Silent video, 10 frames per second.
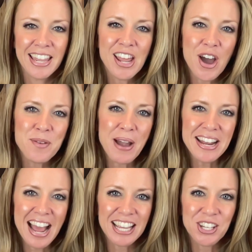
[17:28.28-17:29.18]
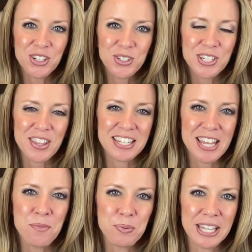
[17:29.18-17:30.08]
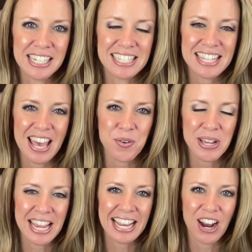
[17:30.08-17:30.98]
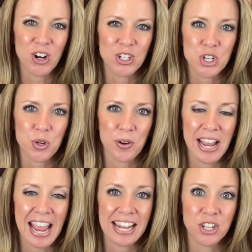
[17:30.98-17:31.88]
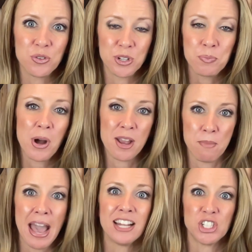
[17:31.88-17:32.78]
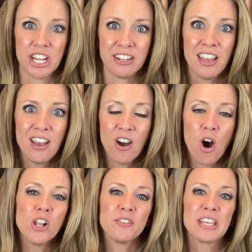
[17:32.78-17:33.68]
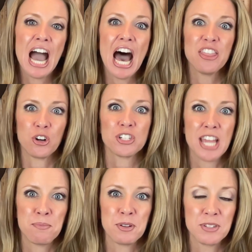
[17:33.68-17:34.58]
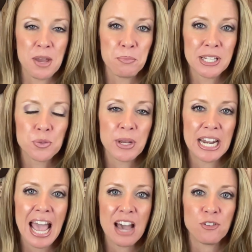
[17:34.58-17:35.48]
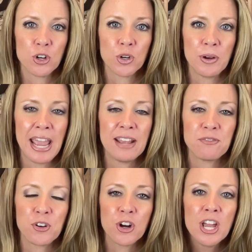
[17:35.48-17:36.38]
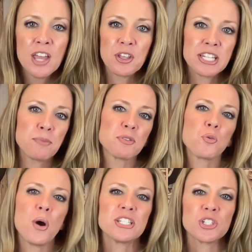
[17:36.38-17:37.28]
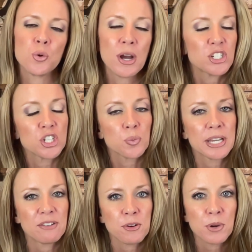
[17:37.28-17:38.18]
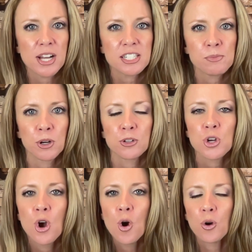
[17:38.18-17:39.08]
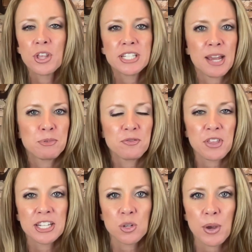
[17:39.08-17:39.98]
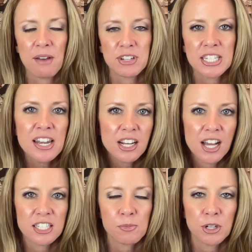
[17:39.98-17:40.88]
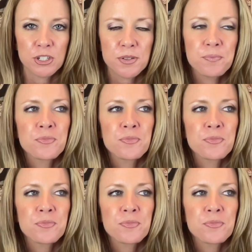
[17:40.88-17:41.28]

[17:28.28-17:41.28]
Now, I might not use the templates that we can get her to create, and you could probably imagine all of the other types of templates we could have her create for the types of quest- questions we get from customers or the types of things that we have to send to customers.